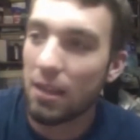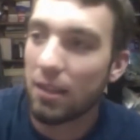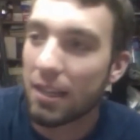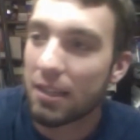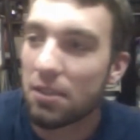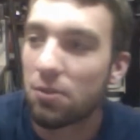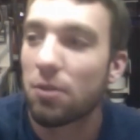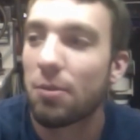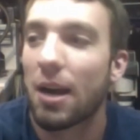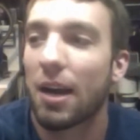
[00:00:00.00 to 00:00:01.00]
like this
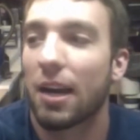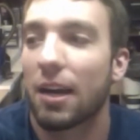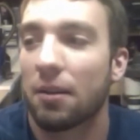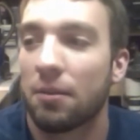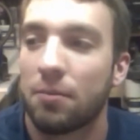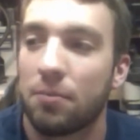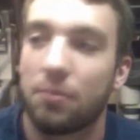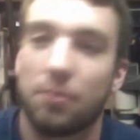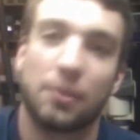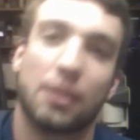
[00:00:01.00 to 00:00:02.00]
robot right here.
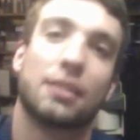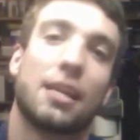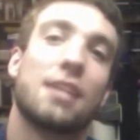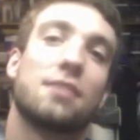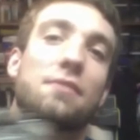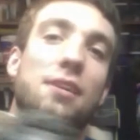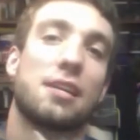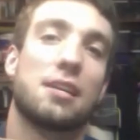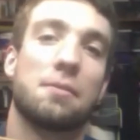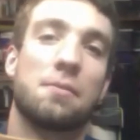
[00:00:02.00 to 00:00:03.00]
It's kind
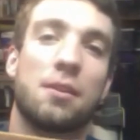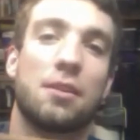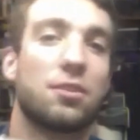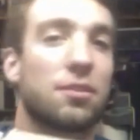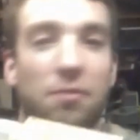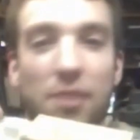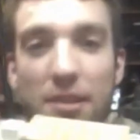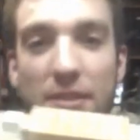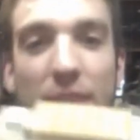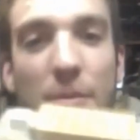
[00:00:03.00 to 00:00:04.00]
of just a
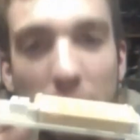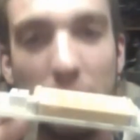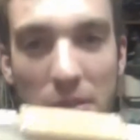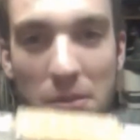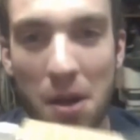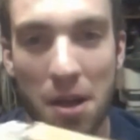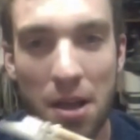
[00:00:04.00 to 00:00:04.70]
very simple,